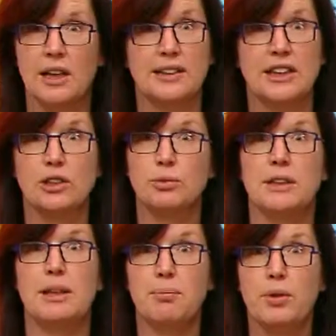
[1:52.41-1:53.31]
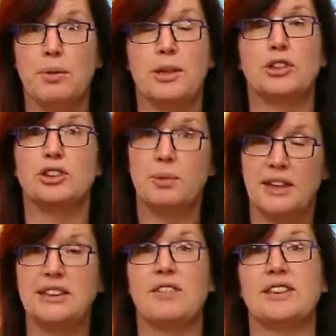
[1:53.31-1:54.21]
because that's really important. We know
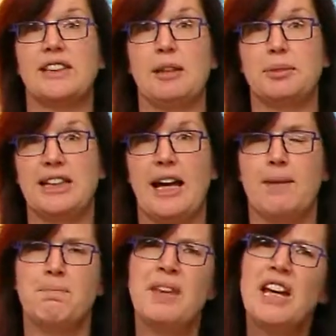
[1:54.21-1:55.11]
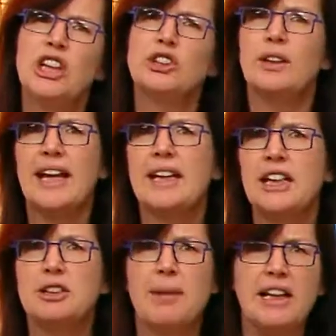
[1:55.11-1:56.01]
squares have the same side. So a lot of
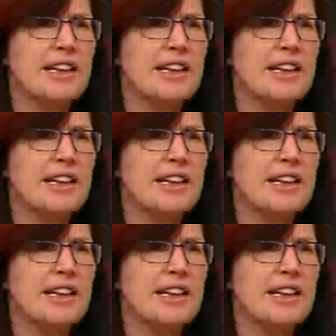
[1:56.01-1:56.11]
kids might